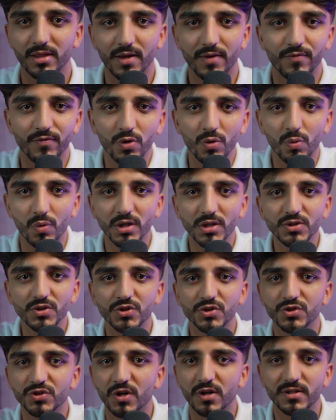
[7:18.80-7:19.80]
If you want
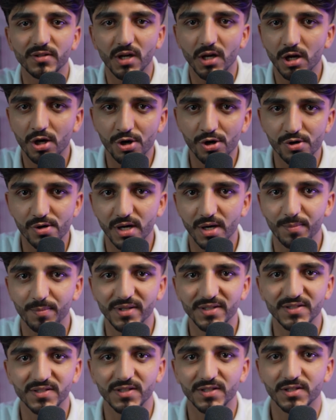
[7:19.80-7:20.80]
to start a correct
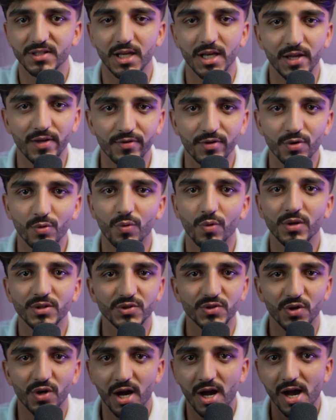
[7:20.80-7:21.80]
business and if you
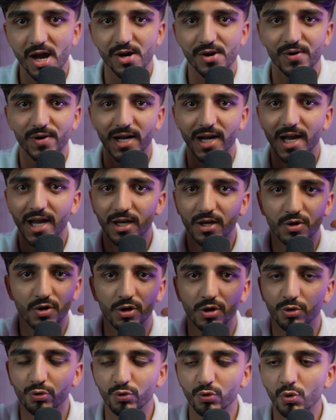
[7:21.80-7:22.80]
want to hire a guy
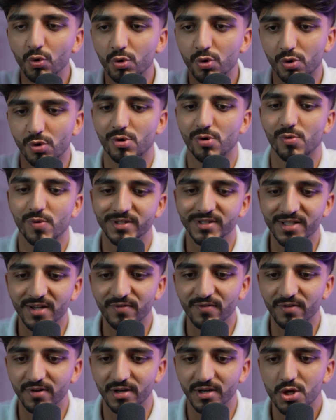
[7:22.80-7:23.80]
called Noor or
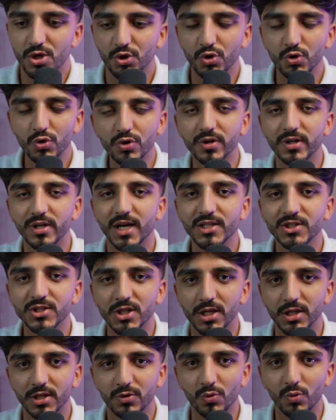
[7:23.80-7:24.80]
whatever, you could
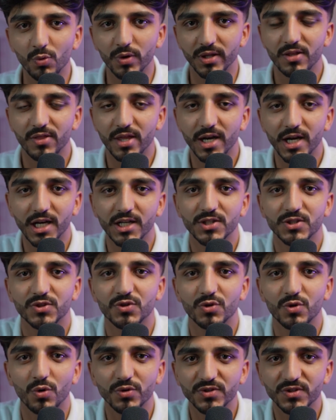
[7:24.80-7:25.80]
actually do it. There is
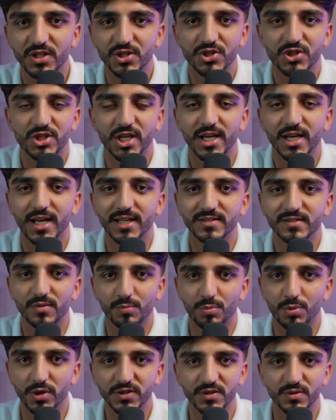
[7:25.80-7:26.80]
no such thing as
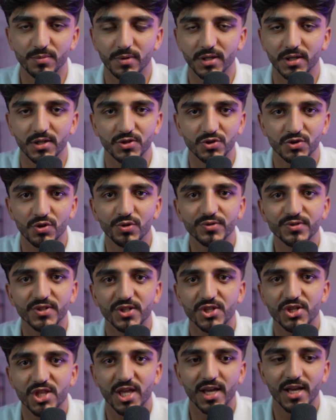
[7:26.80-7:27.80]
impossible. There's no
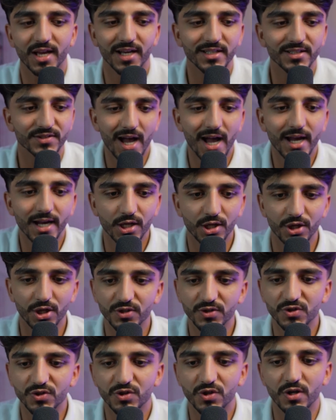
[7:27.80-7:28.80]
such thing as I
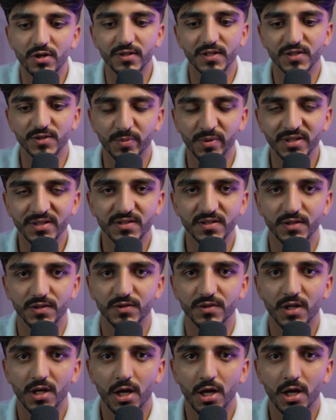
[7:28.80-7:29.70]
cannot start this business.